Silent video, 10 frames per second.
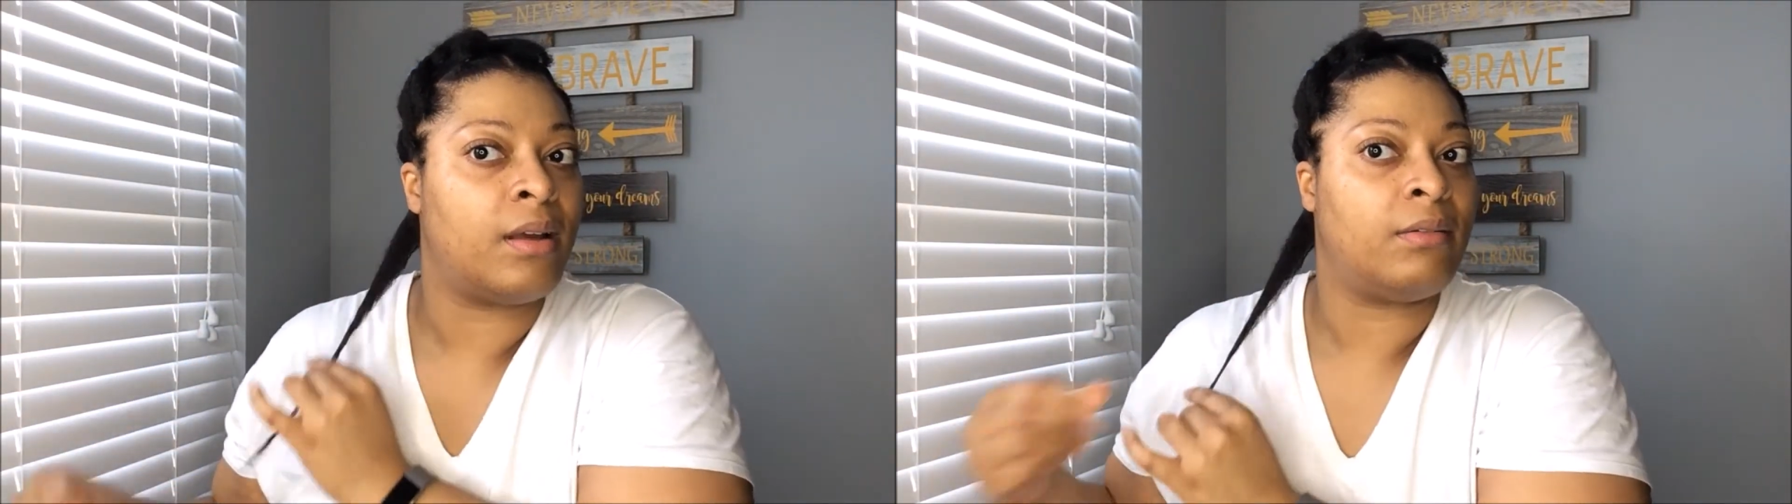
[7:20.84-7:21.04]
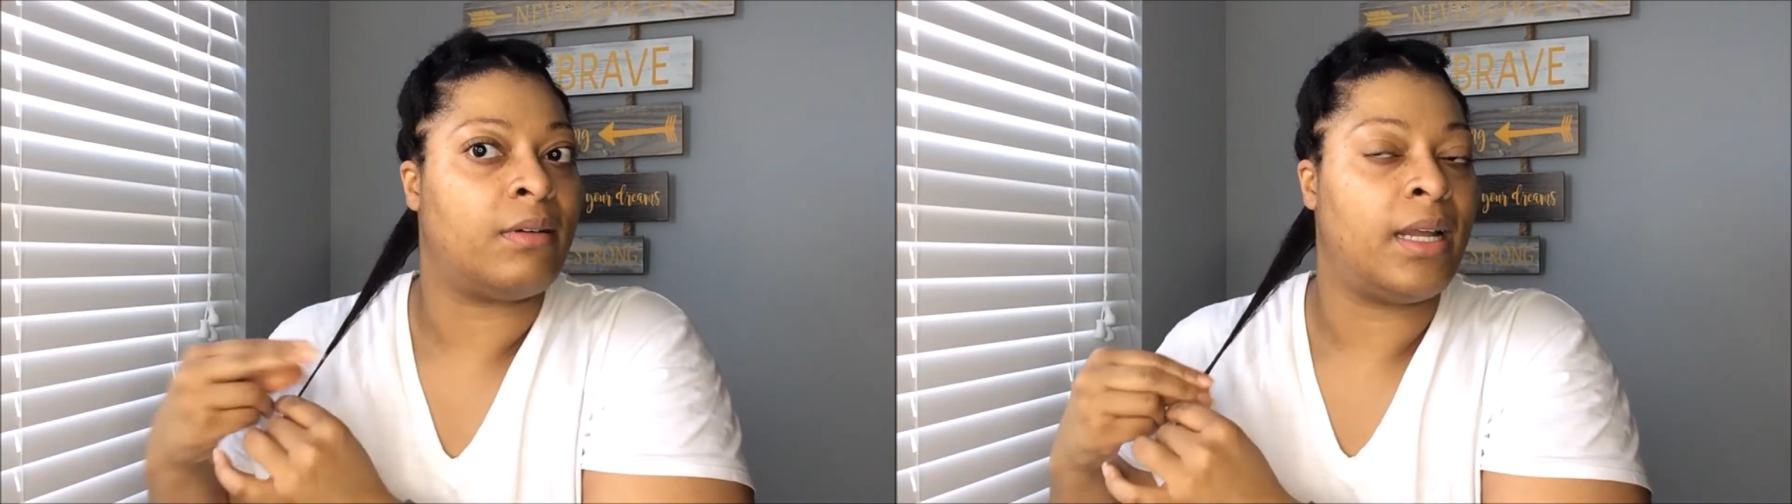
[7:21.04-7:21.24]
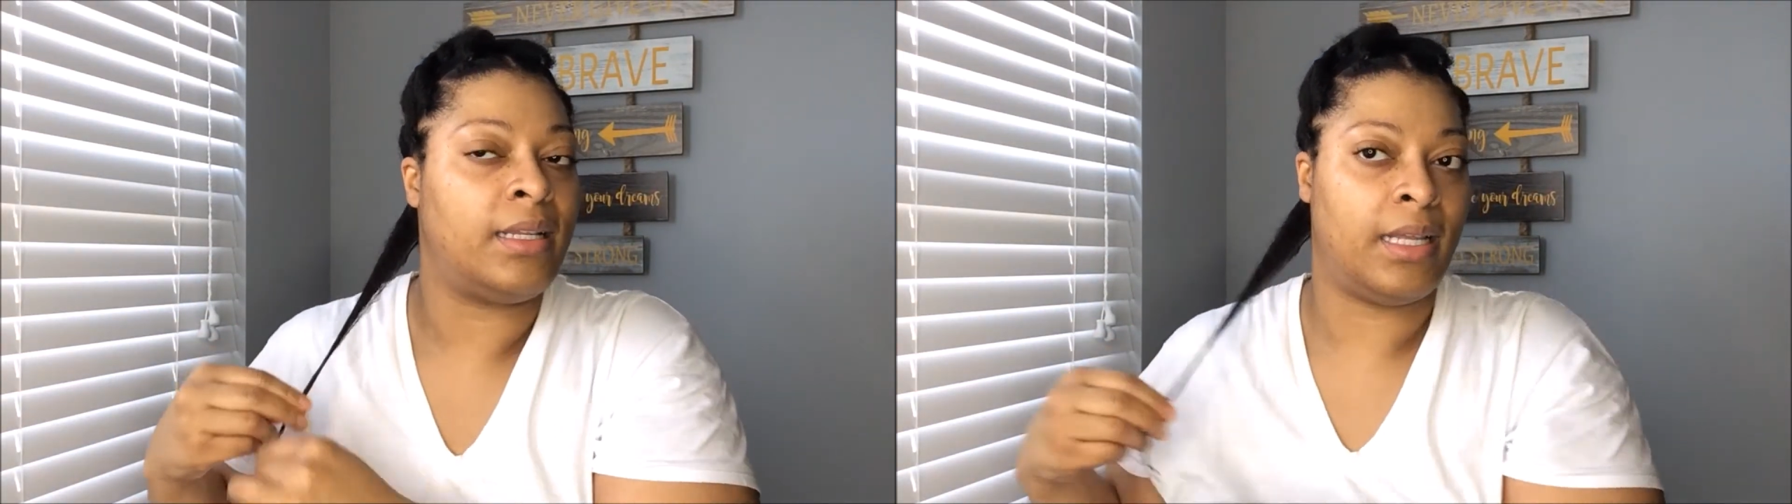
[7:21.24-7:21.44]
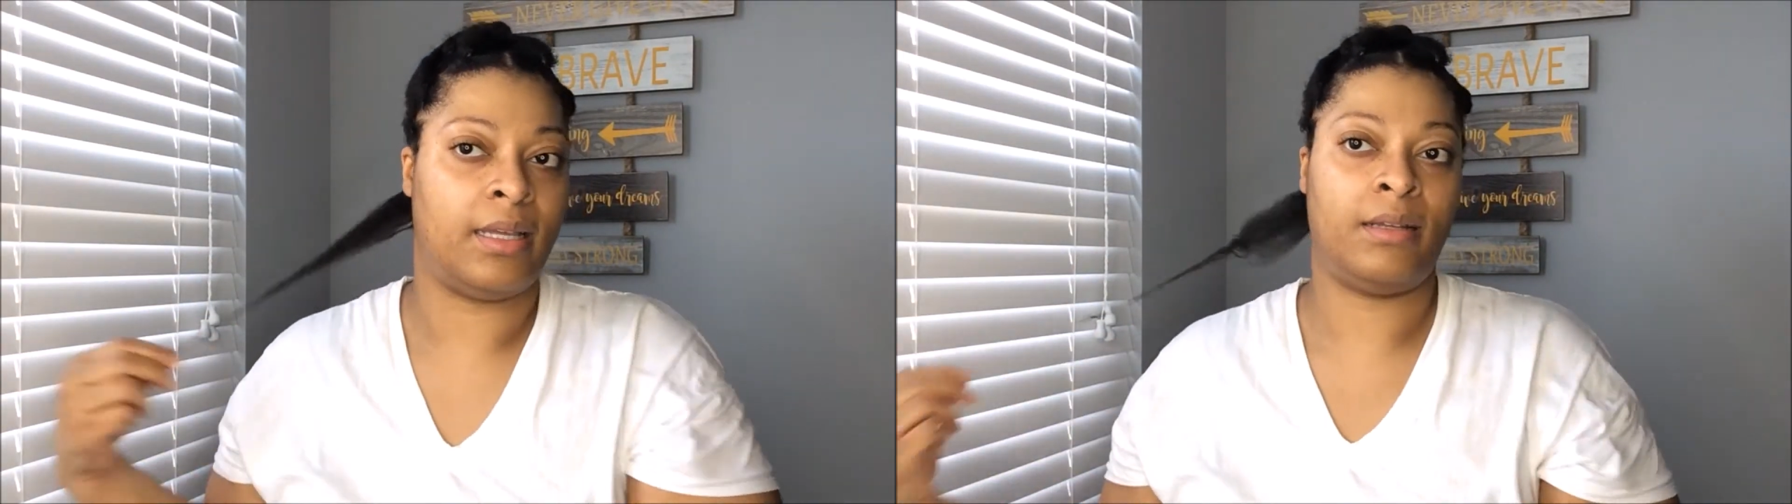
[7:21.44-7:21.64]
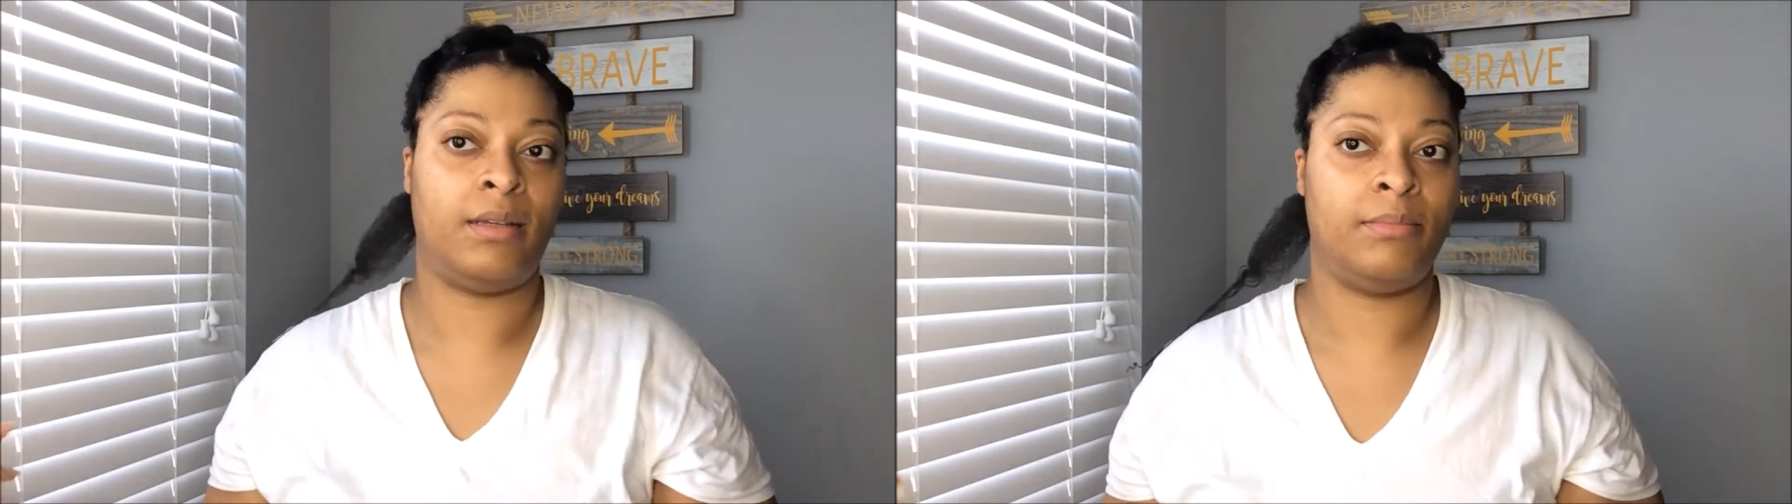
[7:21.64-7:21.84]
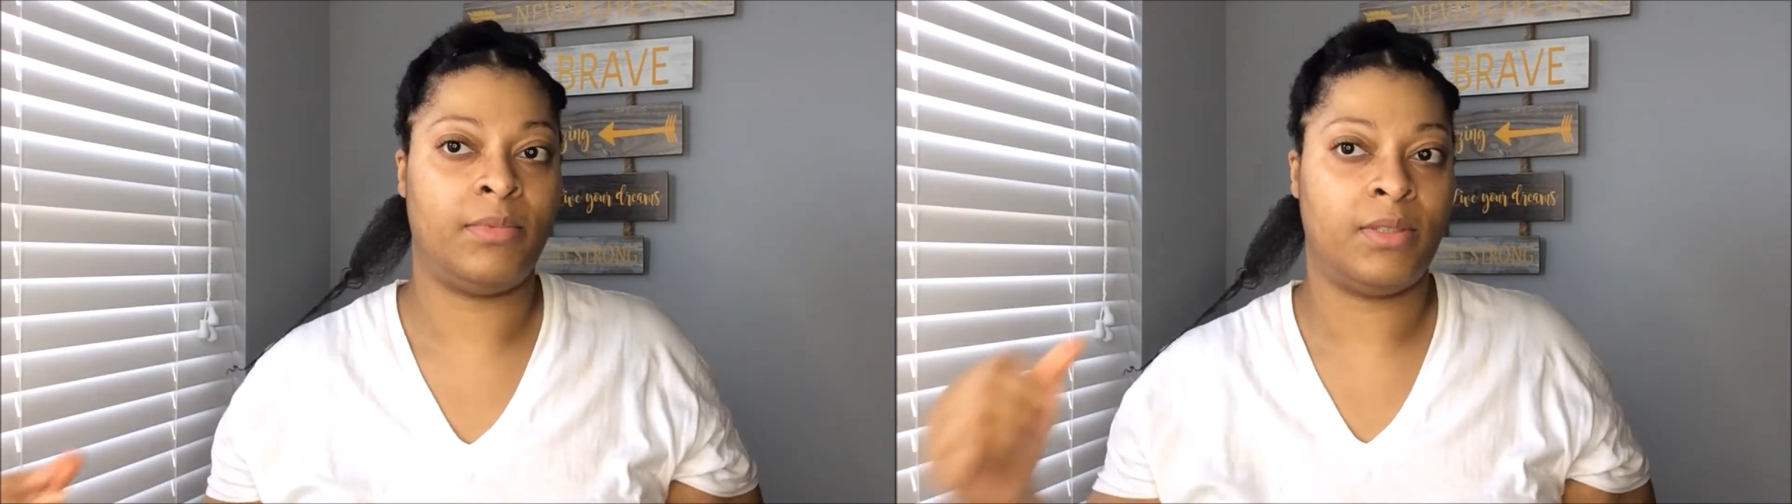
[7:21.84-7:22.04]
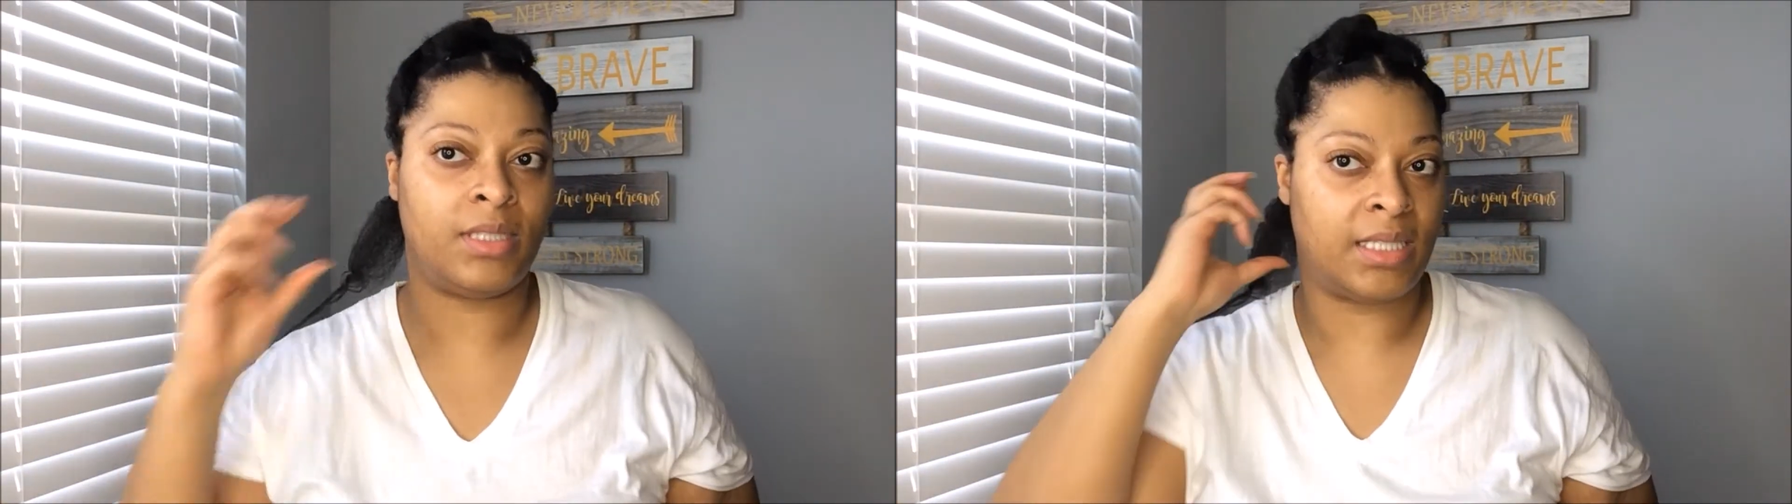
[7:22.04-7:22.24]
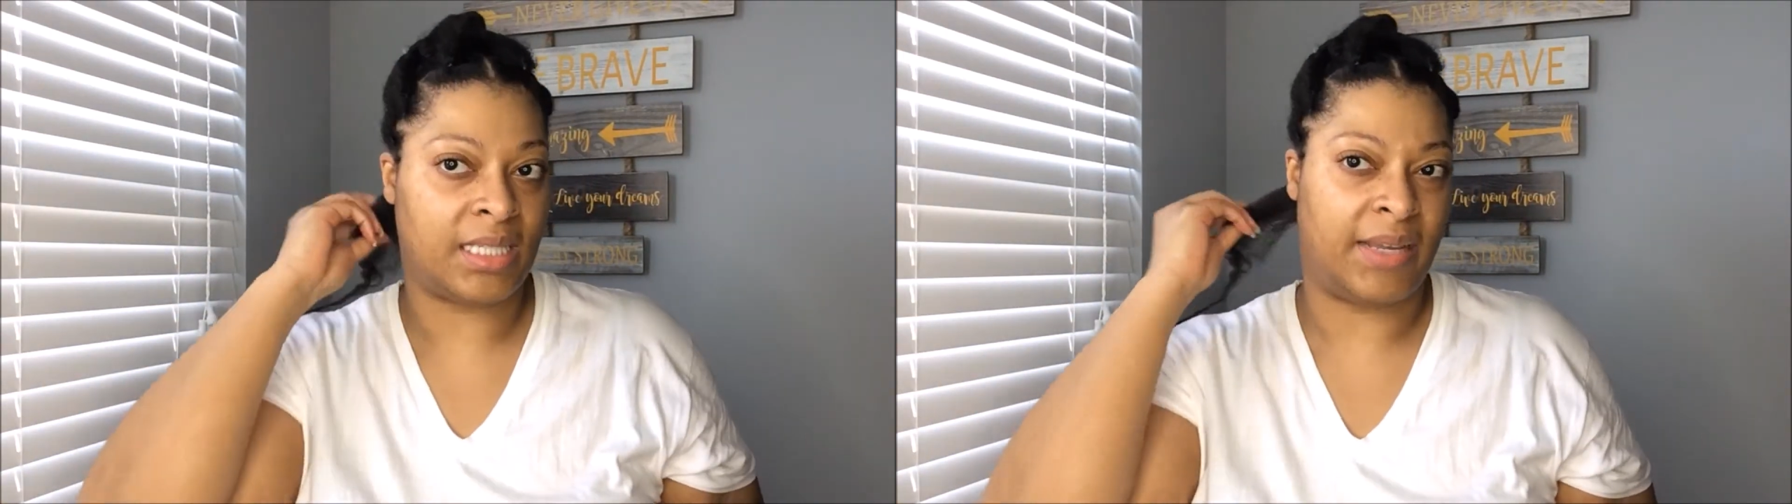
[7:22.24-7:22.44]
All right, now
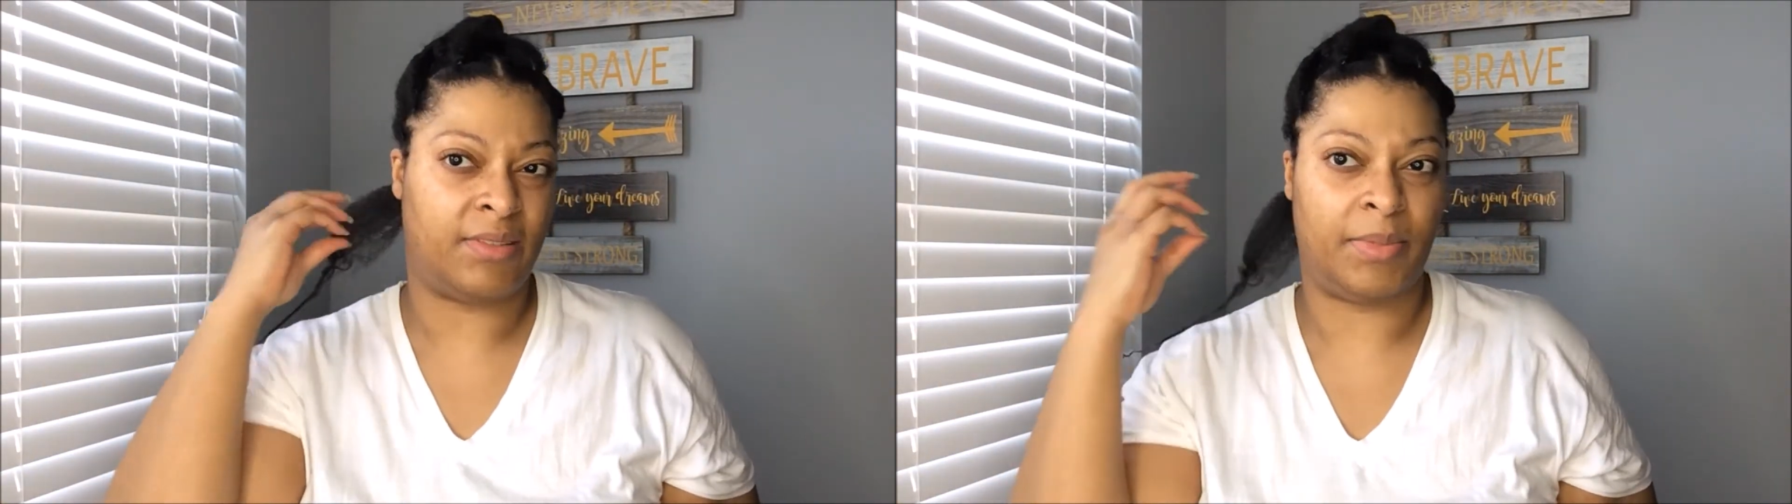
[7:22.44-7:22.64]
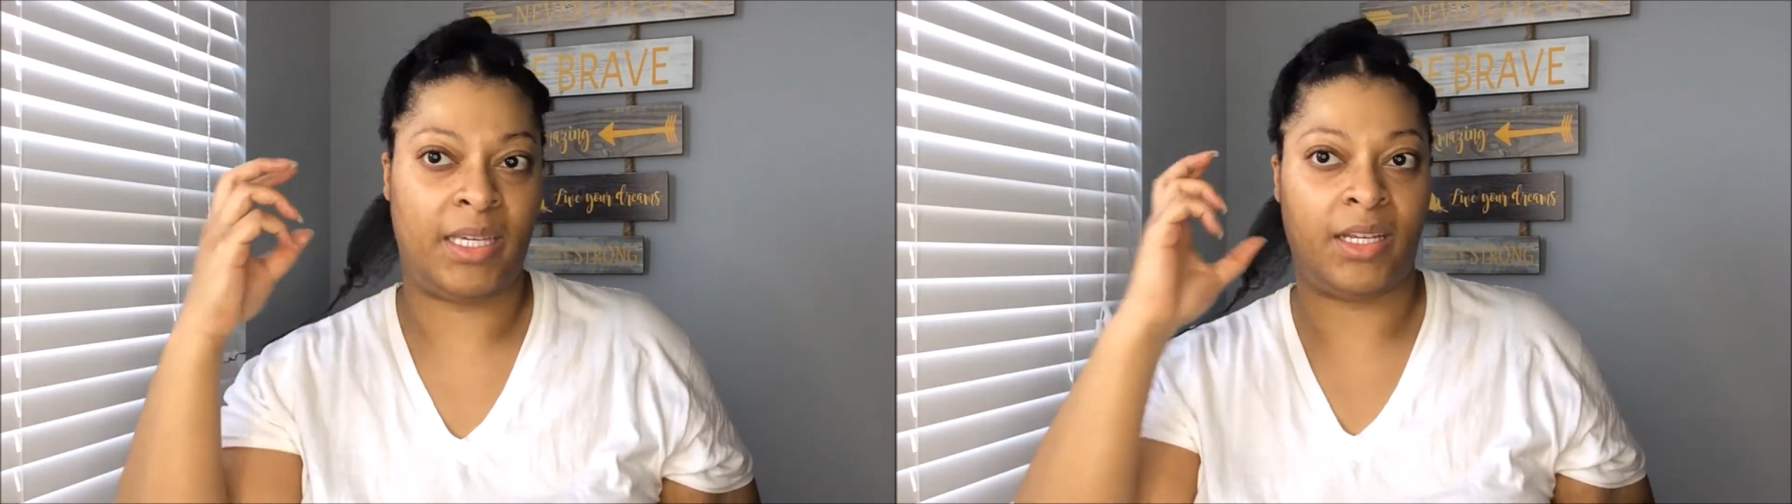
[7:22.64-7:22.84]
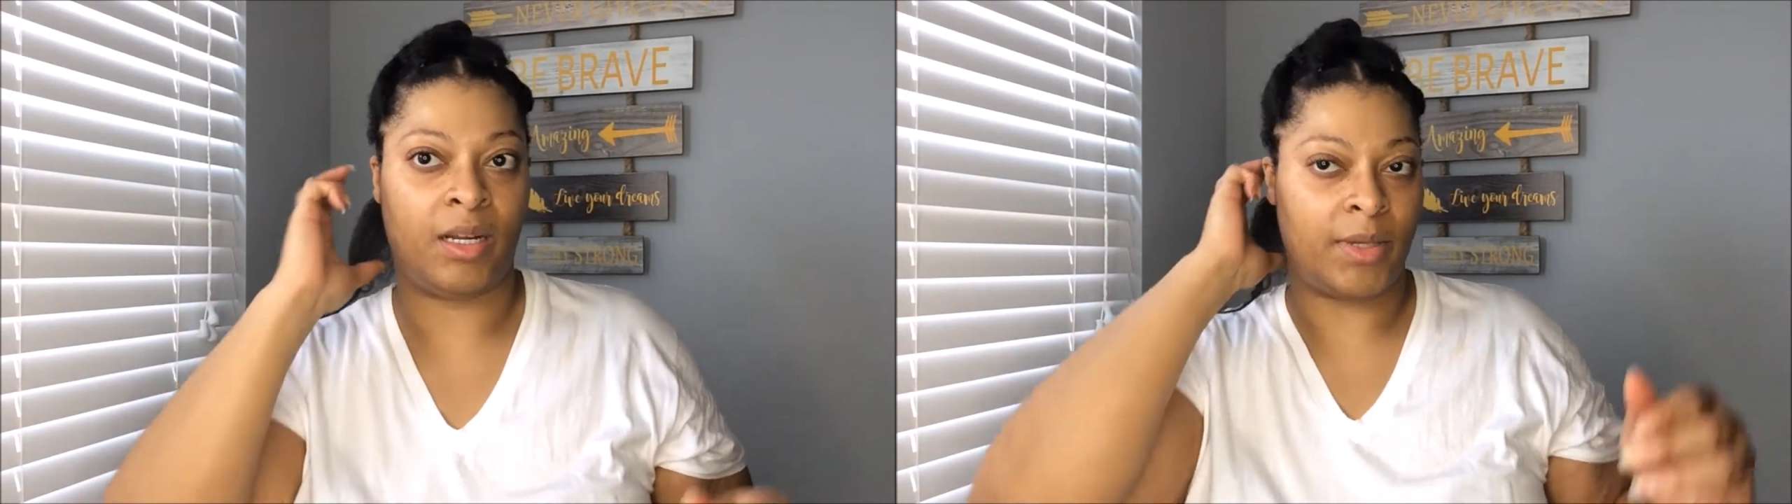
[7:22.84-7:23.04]
doesn't have to be here.